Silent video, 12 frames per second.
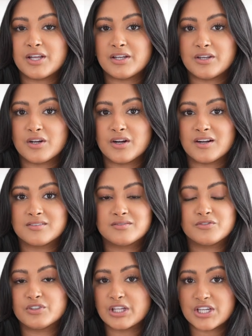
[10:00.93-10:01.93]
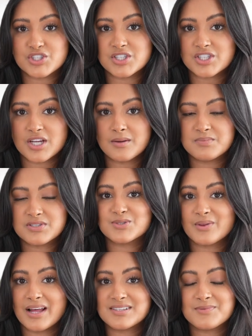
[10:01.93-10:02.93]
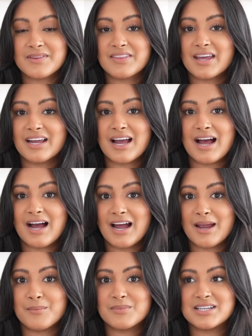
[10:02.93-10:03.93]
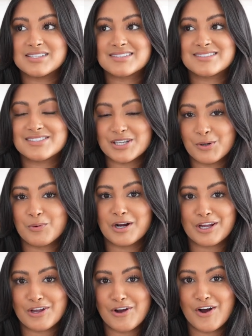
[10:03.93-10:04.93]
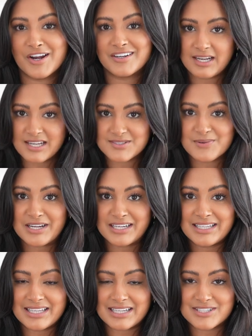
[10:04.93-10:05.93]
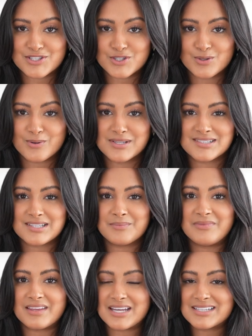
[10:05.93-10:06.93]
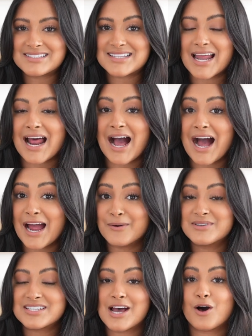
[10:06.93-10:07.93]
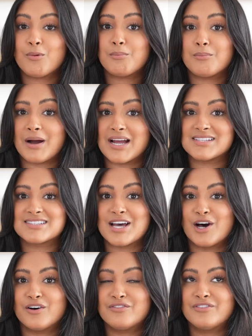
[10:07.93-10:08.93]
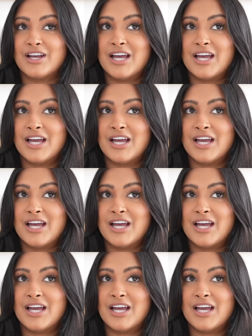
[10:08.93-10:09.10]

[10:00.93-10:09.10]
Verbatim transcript: and your relationships. So that's one thing I'm still working on. Next, we're gonna get into some things that I would tell myself